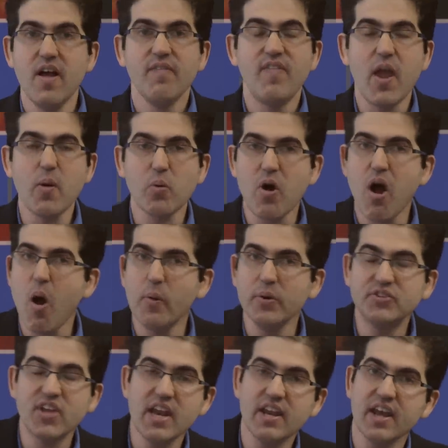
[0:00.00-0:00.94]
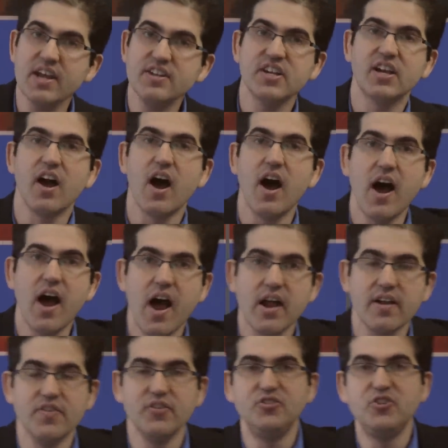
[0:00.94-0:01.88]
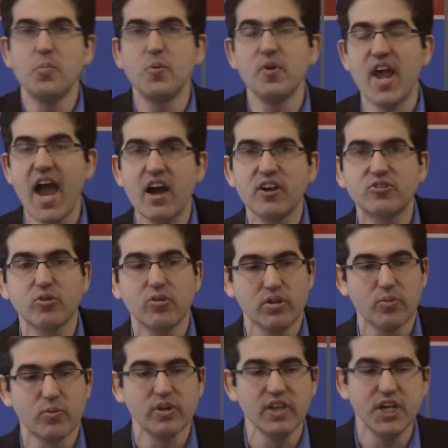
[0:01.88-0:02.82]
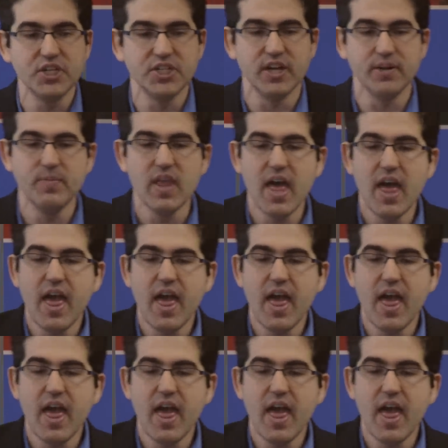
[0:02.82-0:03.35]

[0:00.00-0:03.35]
They were always getting into God and the supernatural and religion,